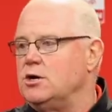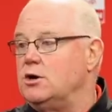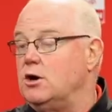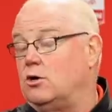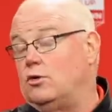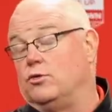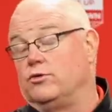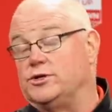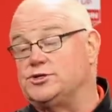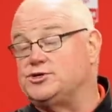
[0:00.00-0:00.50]

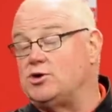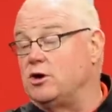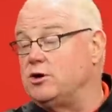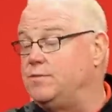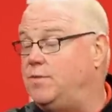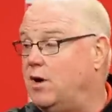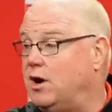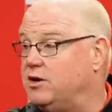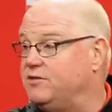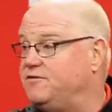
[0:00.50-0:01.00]
or the
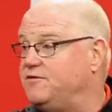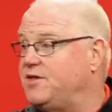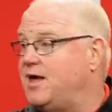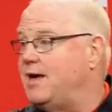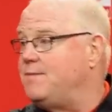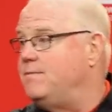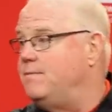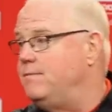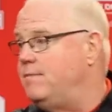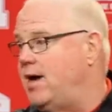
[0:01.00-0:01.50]
starting punter for
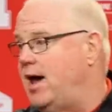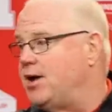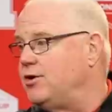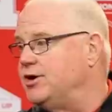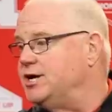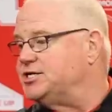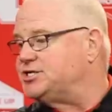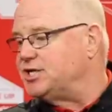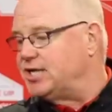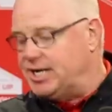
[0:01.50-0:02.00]
that
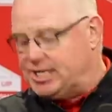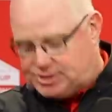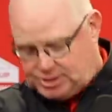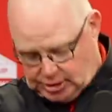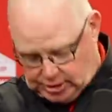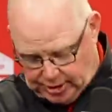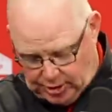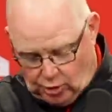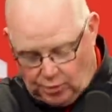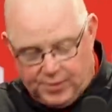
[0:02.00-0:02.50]
matter is
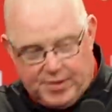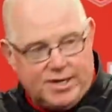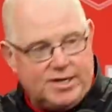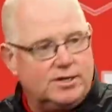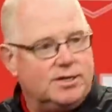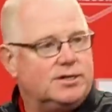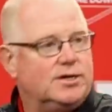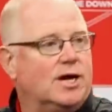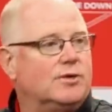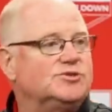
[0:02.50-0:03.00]
a little bit,
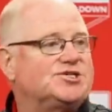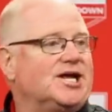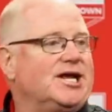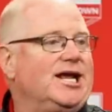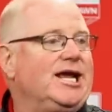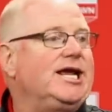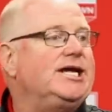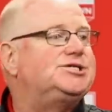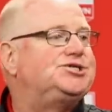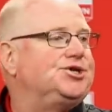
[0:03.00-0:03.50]
I would say,
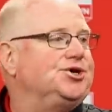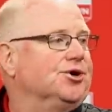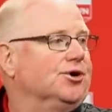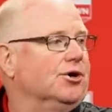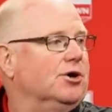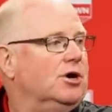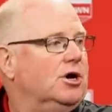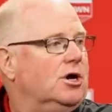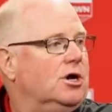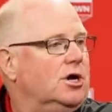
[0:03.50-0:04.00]

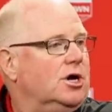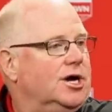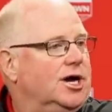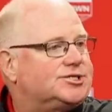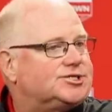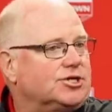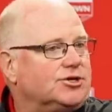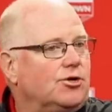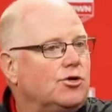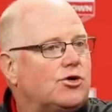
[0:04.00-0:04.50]
easier.
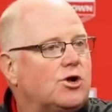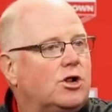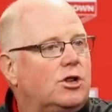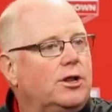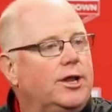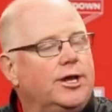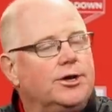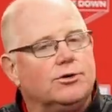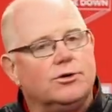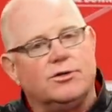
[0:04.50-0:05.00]
It's a little
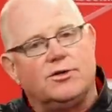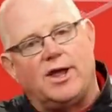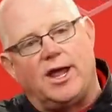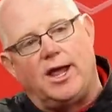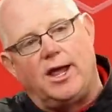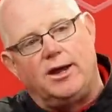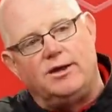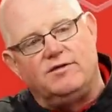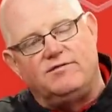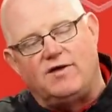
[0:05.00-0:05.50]
cleaner
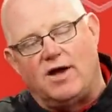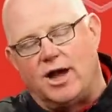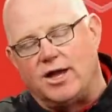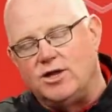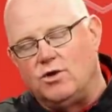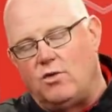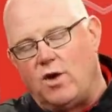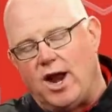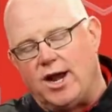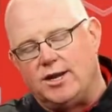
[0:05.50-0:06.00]
than
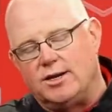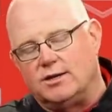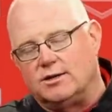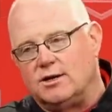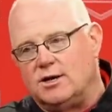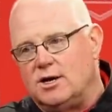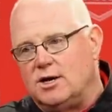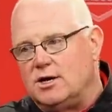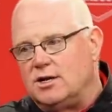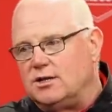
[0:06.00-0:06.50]

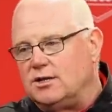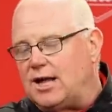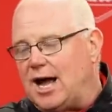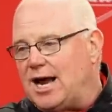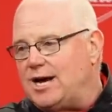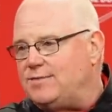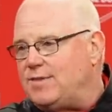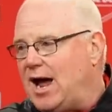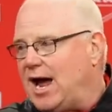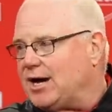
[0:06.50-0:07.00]
evaluating
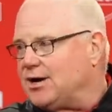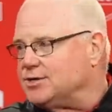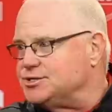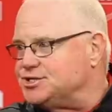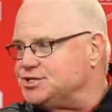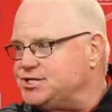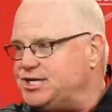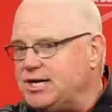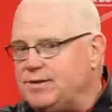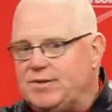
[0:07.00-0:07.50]

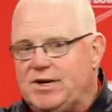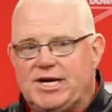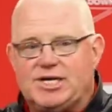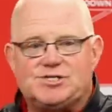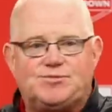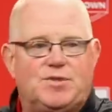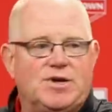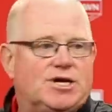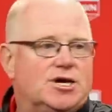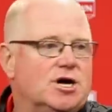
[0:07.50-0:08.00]
linebackers and
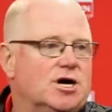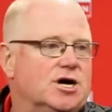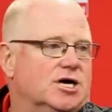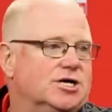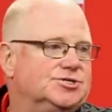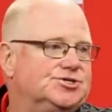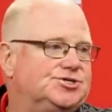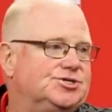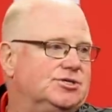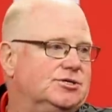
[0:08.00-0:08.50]
DBs
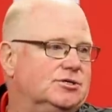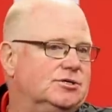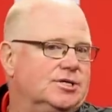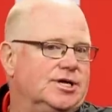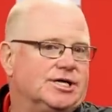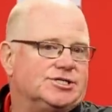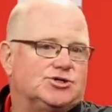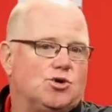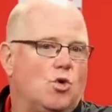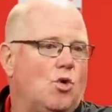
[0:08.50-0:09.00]
because
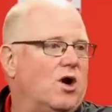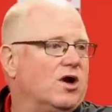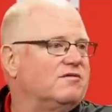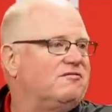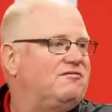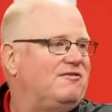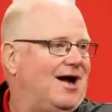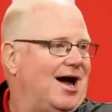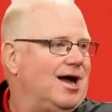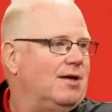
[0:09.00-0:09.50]
it's
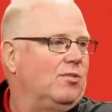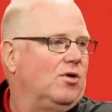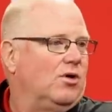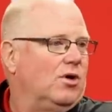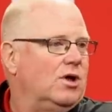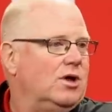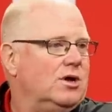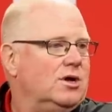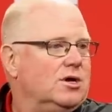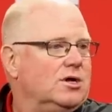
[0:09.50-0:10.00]

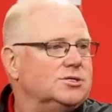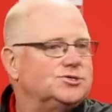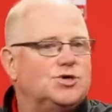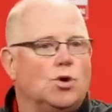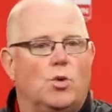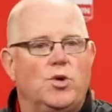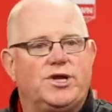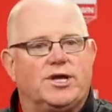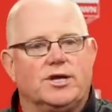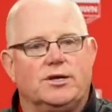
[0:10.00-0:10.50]
quantifiable.
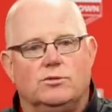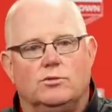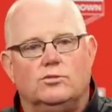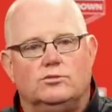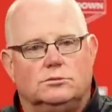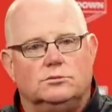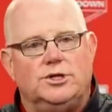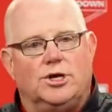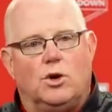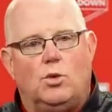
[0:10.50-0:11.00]
So we can
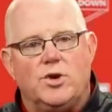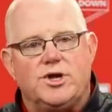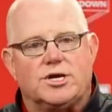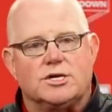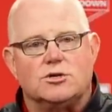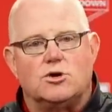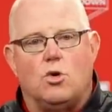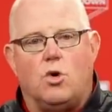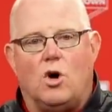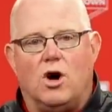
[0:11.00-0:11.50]

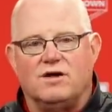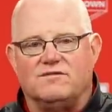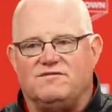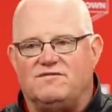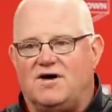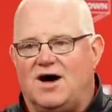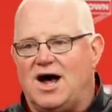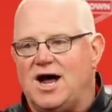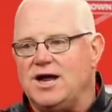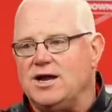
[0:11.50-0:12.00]

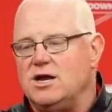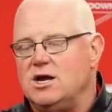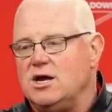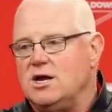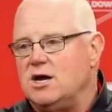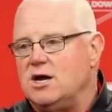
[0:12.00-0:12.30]
quantify